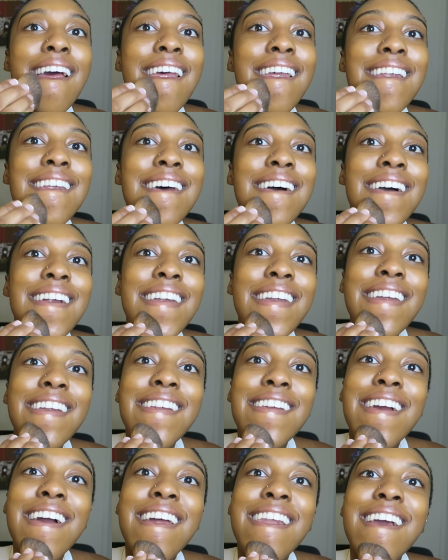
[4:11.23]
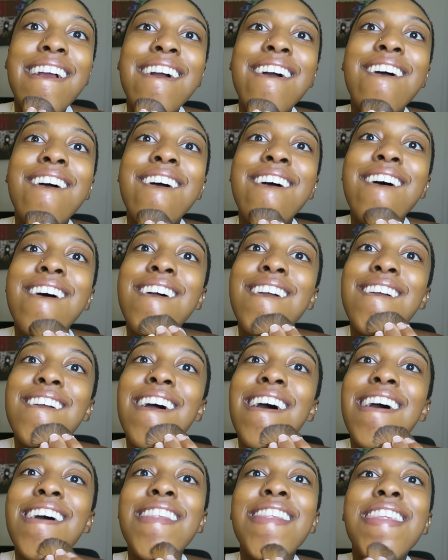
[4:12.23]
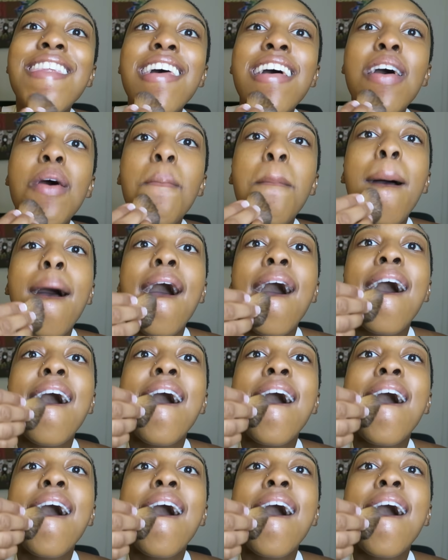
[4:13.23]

So just try to go around them.